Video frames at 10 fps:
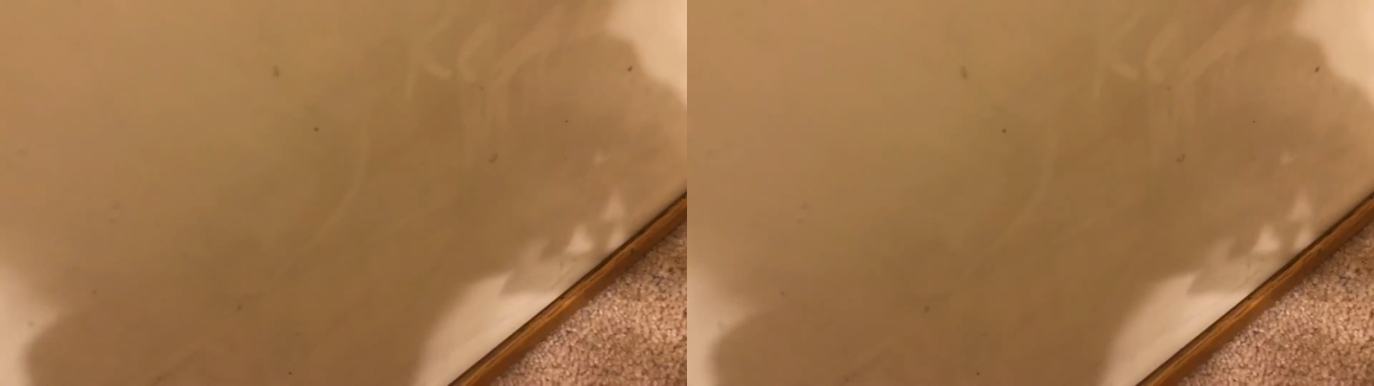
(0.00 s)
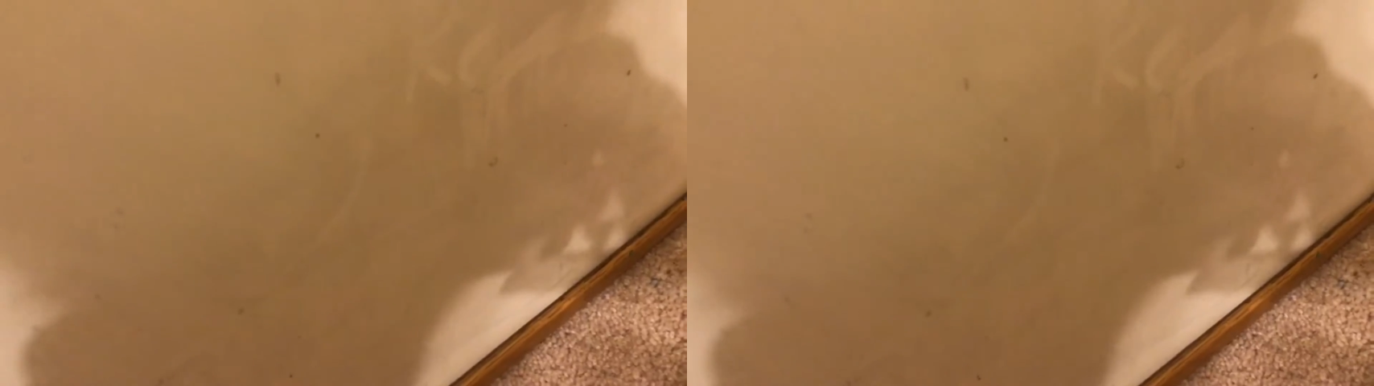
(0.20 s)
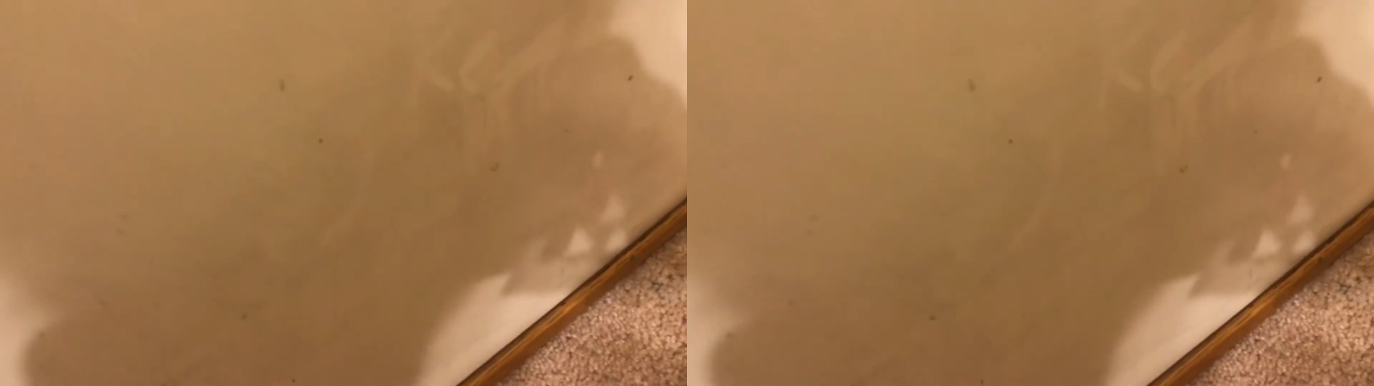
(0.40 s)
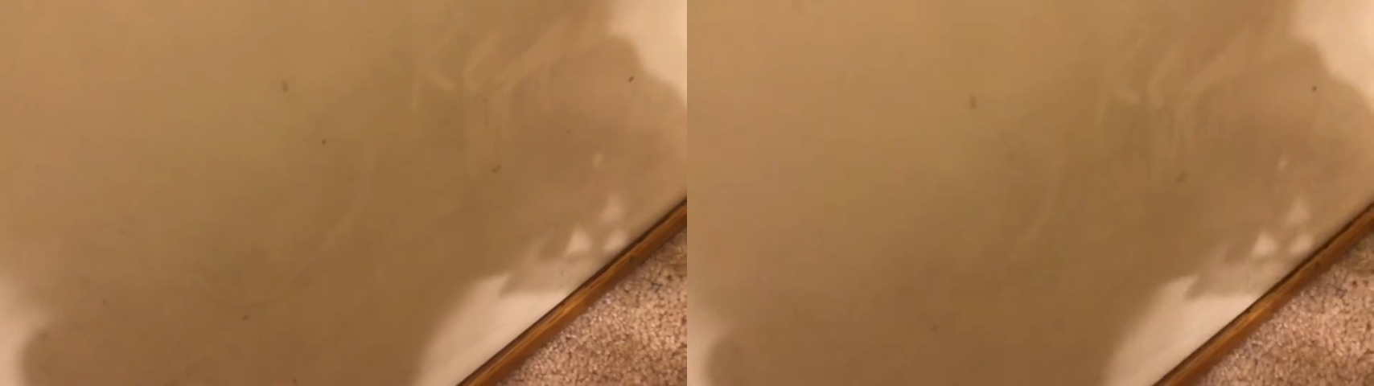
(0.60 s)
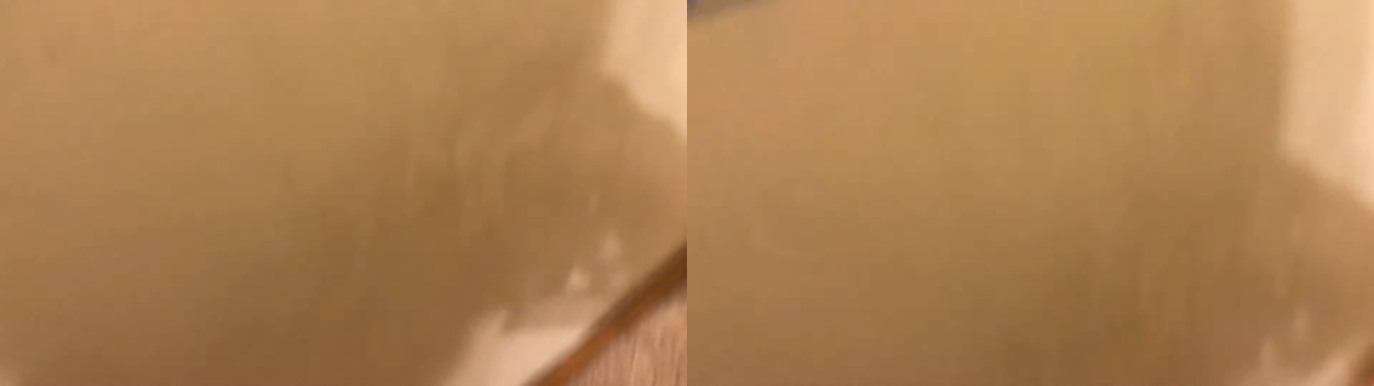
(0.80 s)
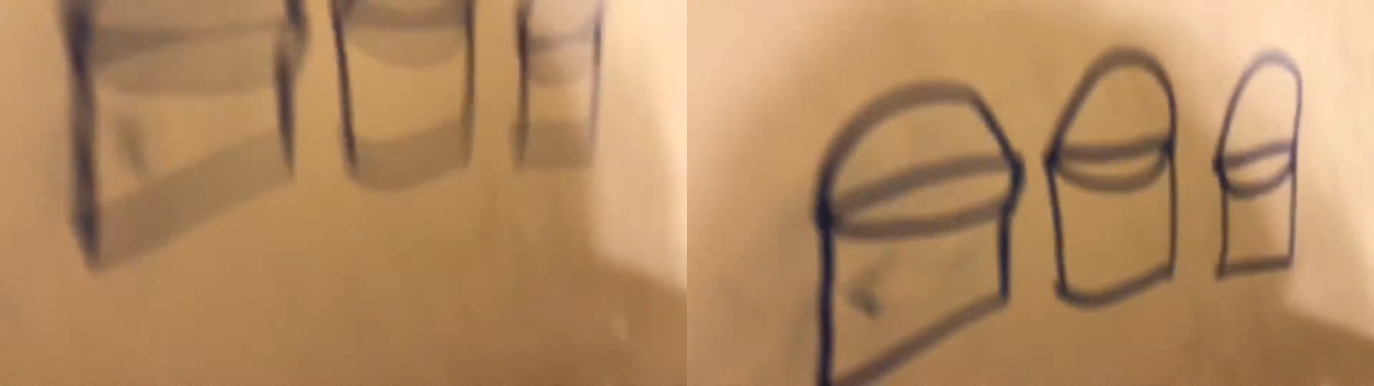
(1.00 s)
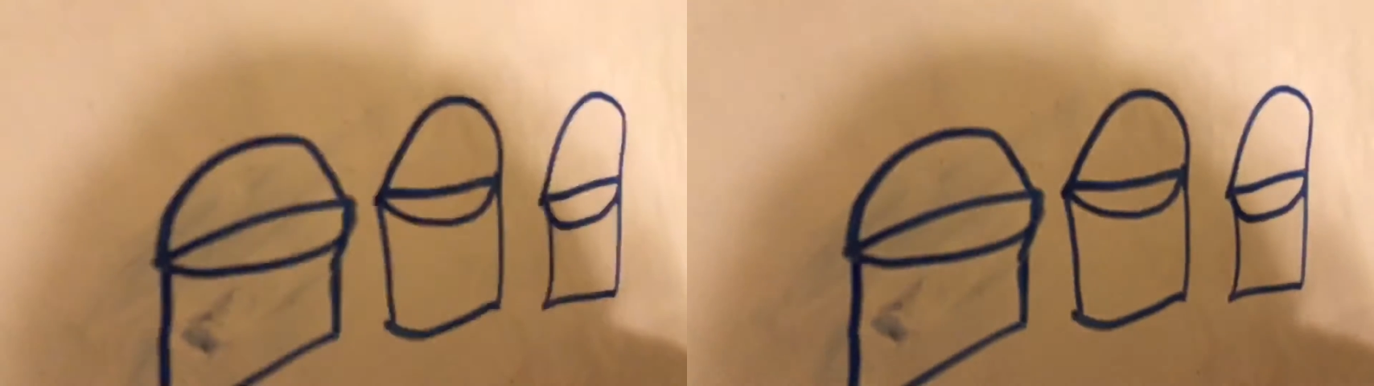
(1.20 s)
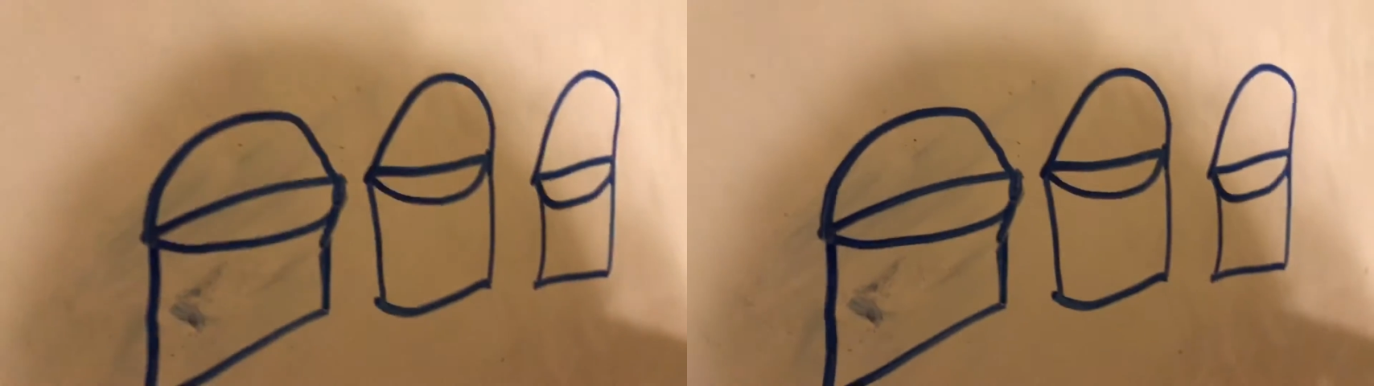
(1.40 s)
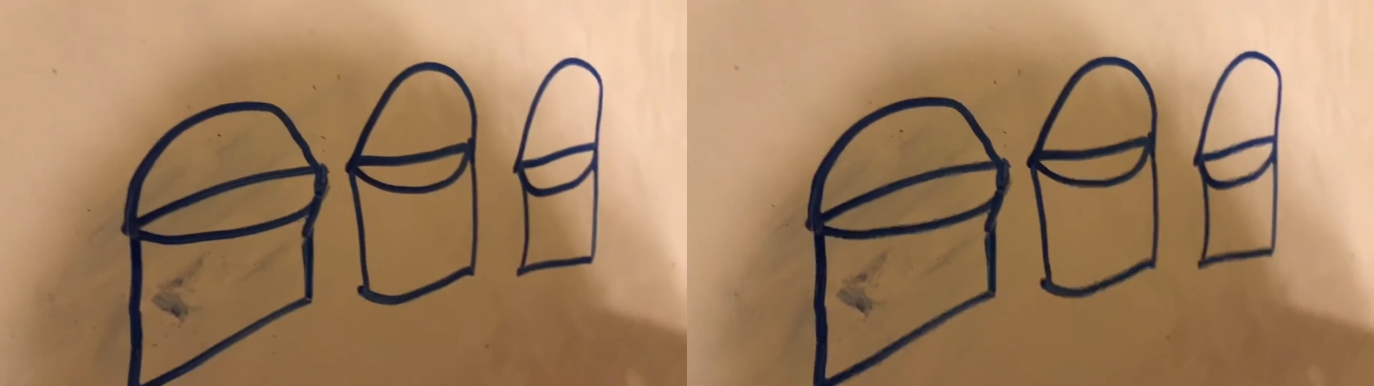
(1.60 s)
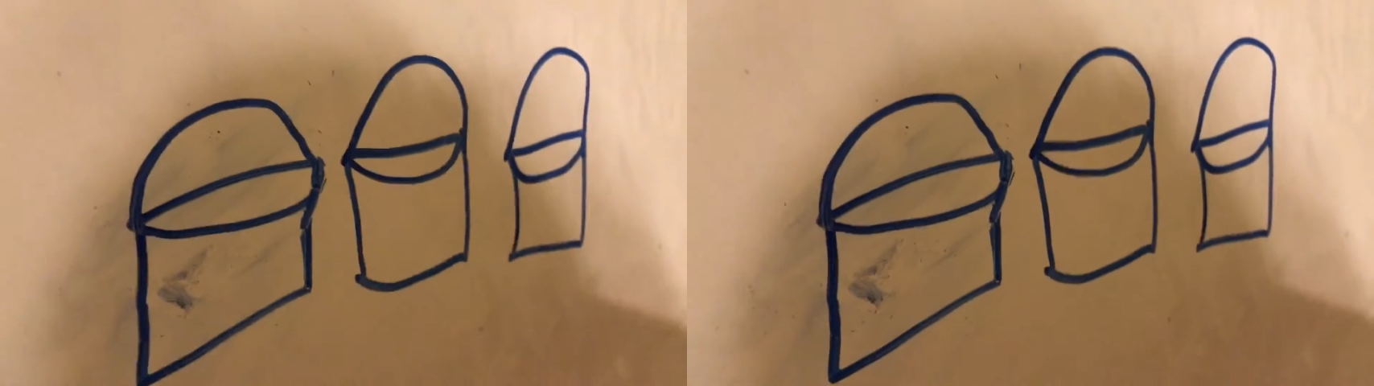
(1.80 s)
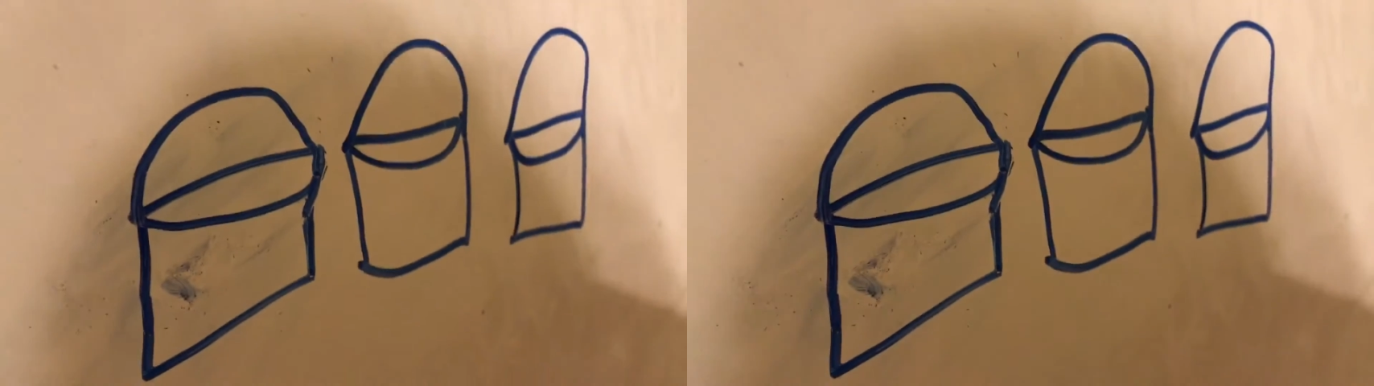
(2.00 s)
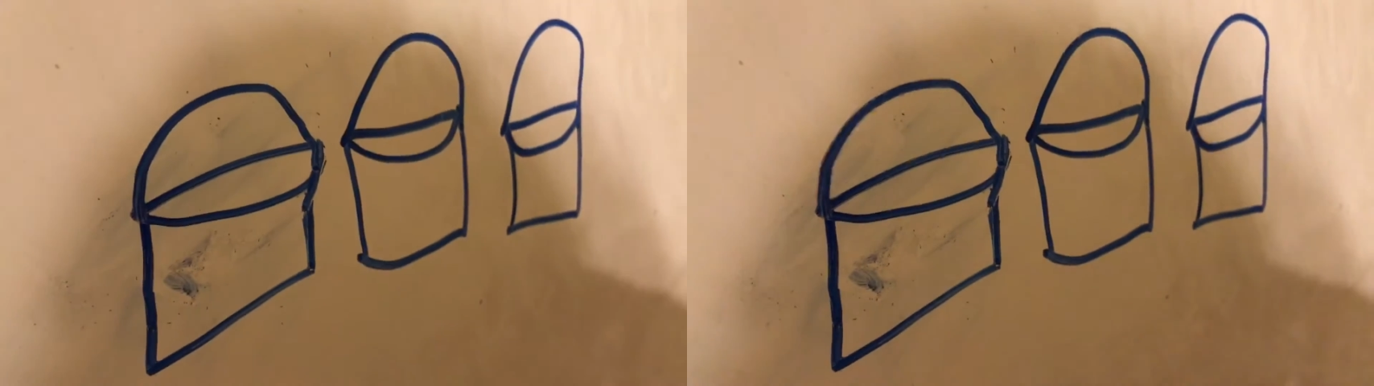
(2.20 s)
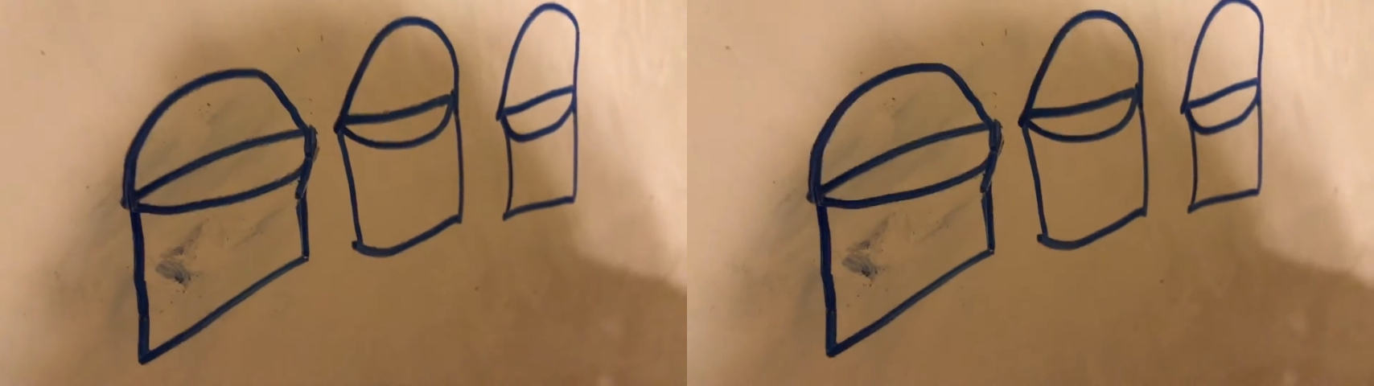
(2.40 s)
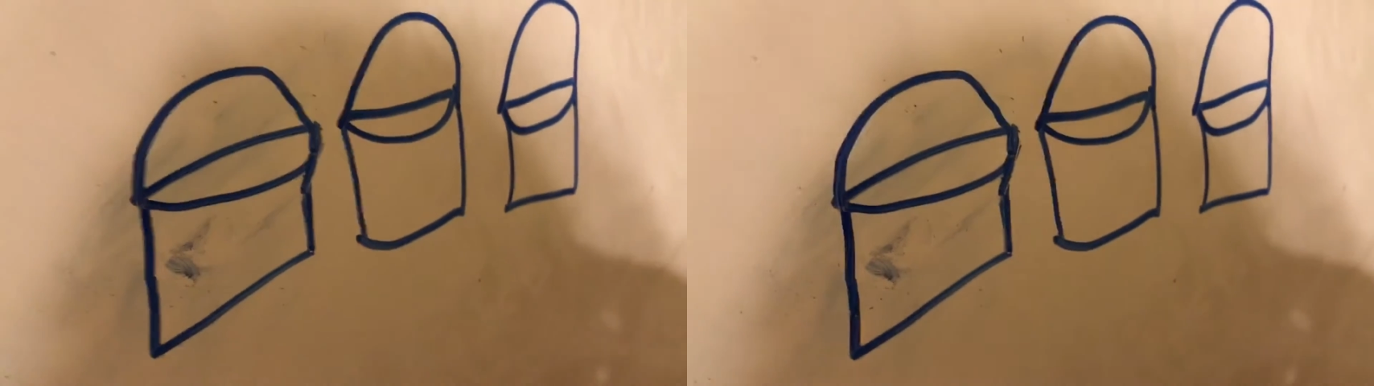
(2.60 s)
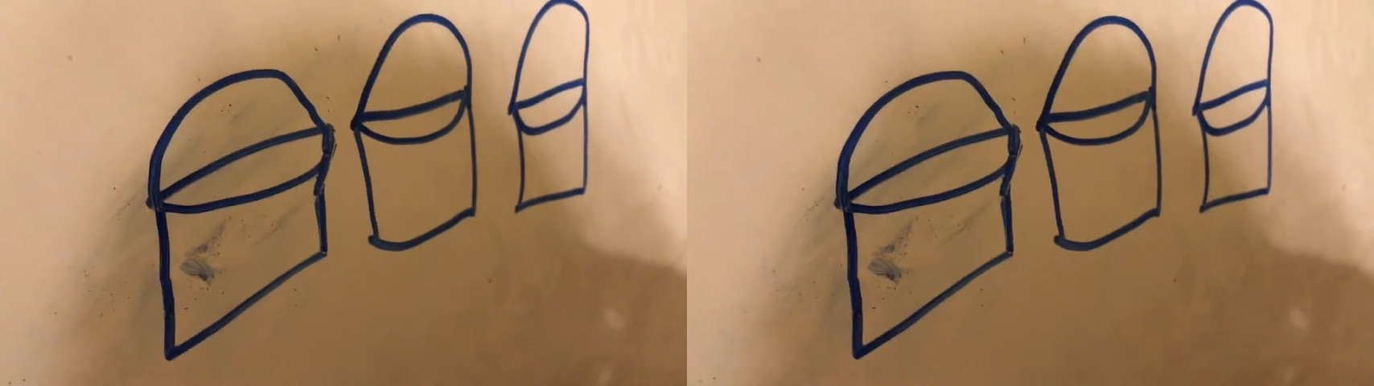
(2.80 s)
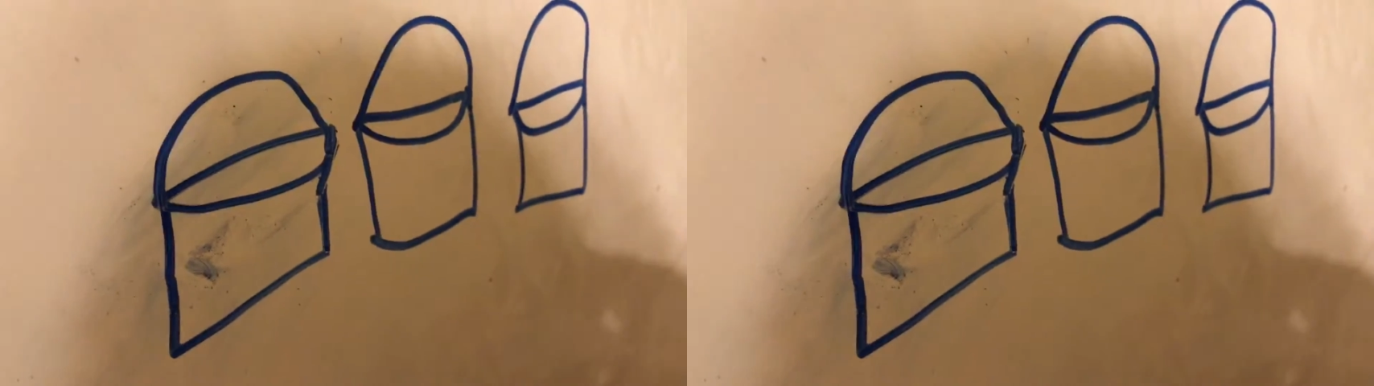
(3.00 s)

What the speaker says: No face is visible, so there are no lips to read.